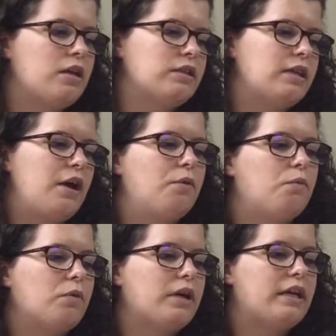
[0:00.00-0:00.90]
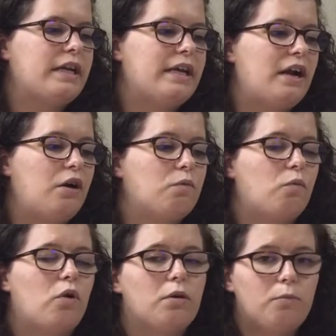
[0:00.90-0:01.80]
So we're going to get our
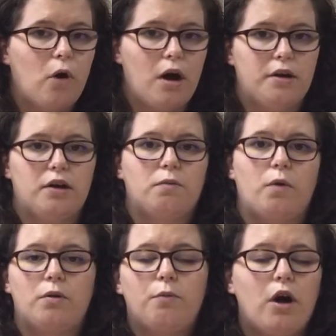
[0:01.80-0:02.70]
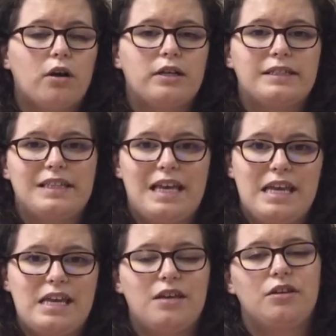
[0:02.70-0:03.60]
warm water. Warm water is
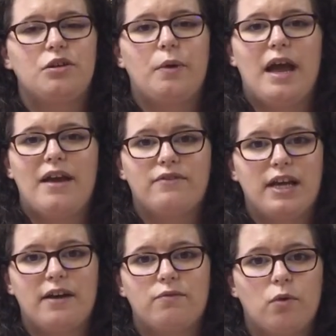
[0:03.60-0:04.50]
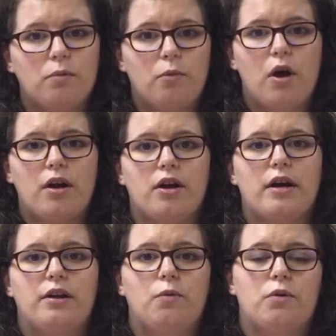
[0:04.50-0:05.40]
key. You have to have warm water
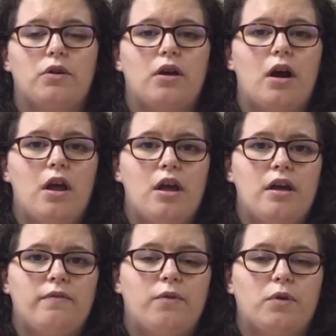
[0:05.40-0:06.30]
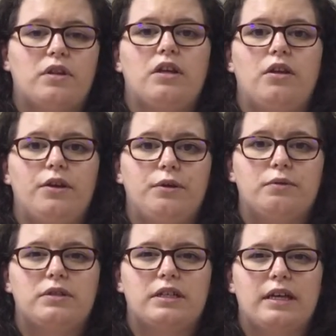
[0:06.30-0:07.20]
in order for the
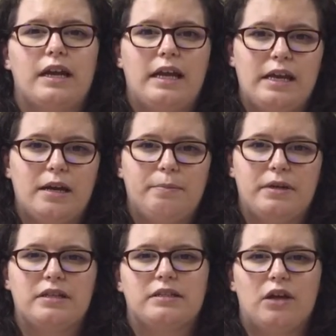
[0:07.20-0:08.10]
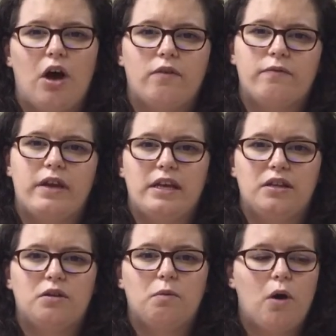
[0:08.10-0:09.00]
glue to kind of heat up and dissolve in
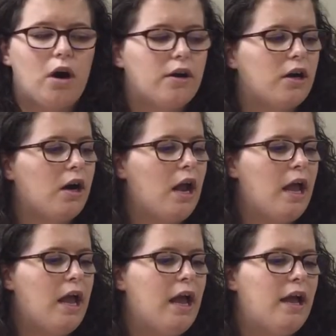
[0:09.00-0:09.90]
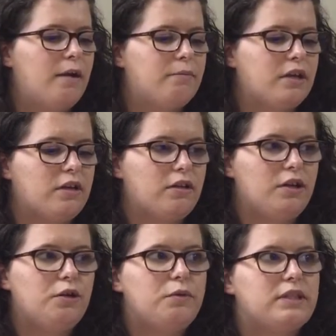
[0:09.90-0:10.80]
the water. The
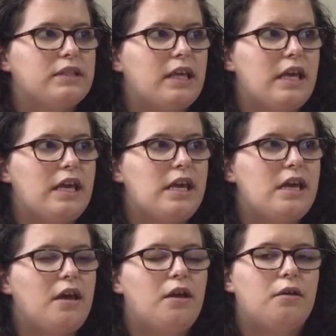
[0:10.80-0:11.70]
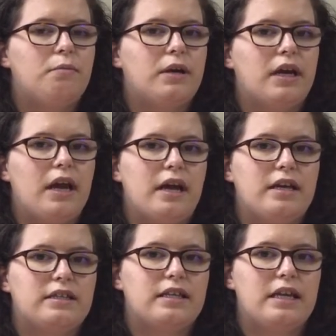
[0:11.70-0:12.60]
glue is key
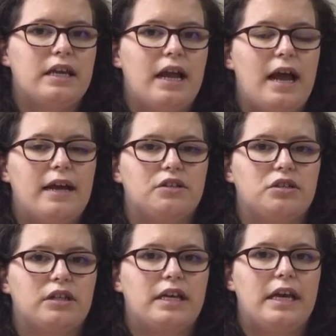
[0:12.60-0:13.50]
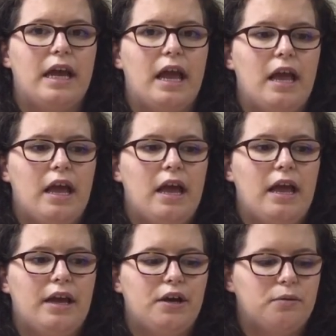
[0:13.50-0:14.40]
because it actually
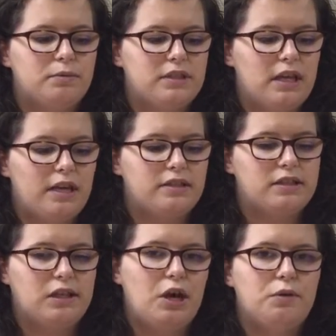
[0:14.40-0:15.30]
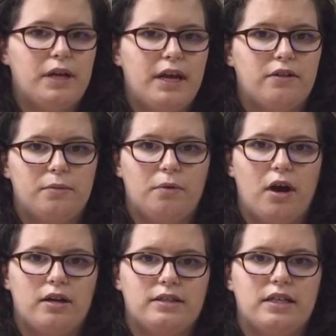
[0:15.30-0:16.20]
helps slow down the
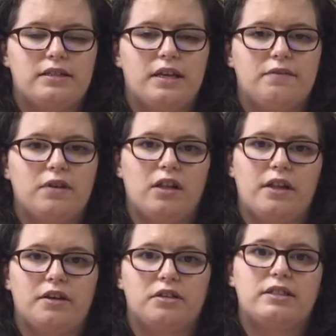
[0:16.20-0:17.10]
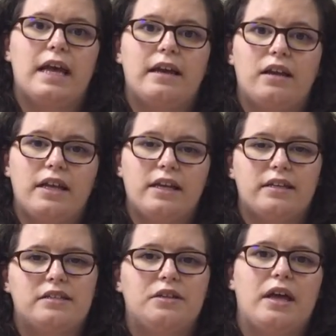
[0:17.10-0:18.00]
process of the glitter settling,
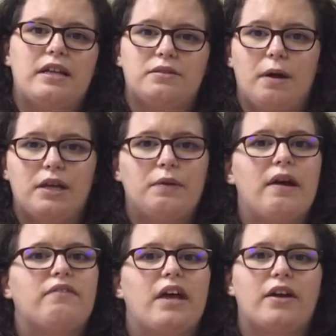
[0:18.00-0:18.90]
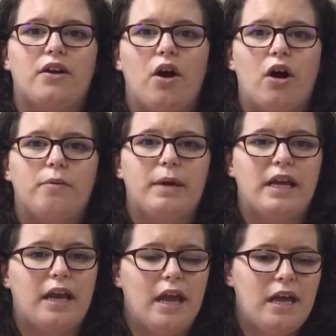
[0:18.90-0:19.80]
and so that's why you have that
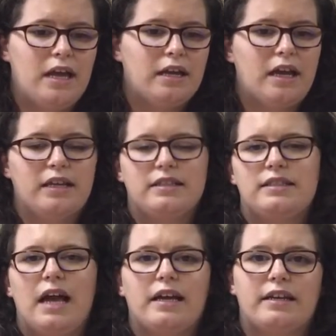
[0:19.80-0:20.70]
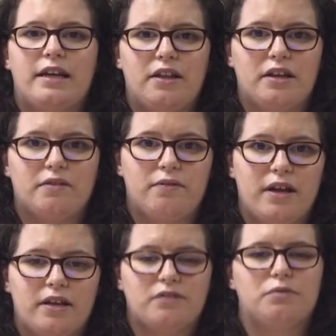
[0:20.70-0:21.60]
calming kind of psychedelic
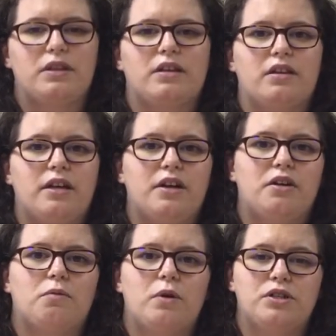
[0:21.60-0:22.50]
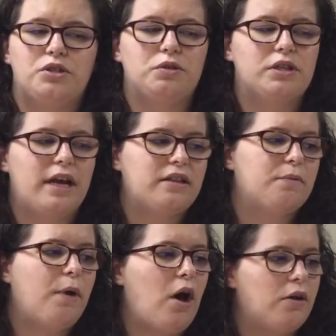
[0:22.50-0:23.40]
effect with the glitter once you shake the
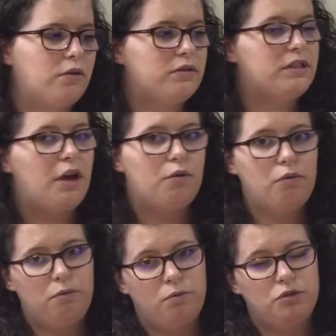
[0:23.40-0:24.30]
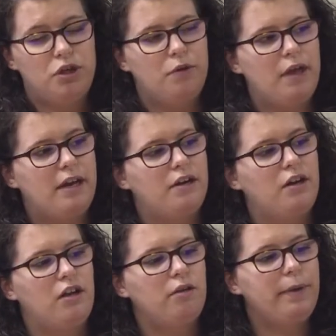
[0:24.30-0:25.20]
bottle. So we'll show that here in
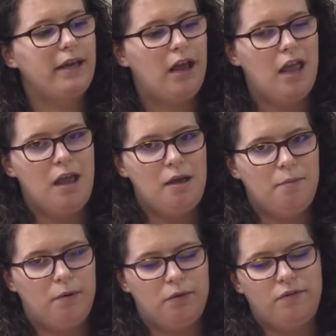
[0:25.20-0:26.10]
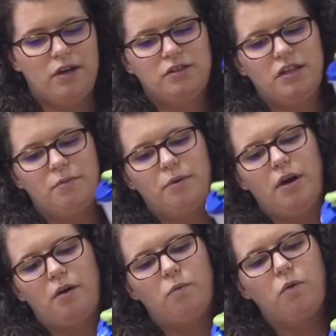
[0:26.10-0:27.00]
a little bit, but we're first going to put
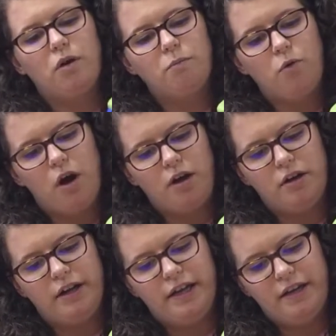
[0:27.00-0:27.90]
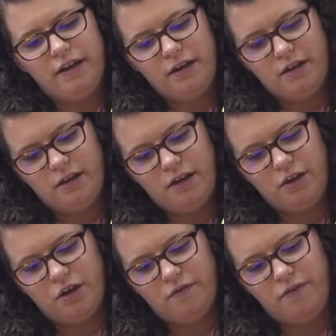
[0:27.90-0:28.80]
our warm water in, and
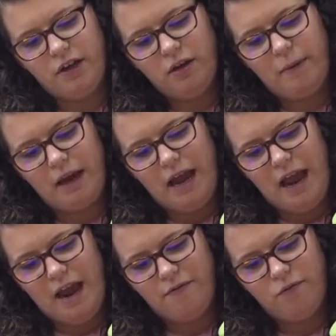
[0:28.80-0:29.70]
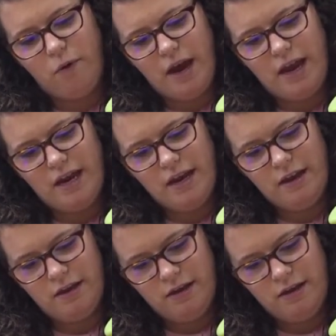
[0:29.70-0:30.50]
you're going to fill it about halfway.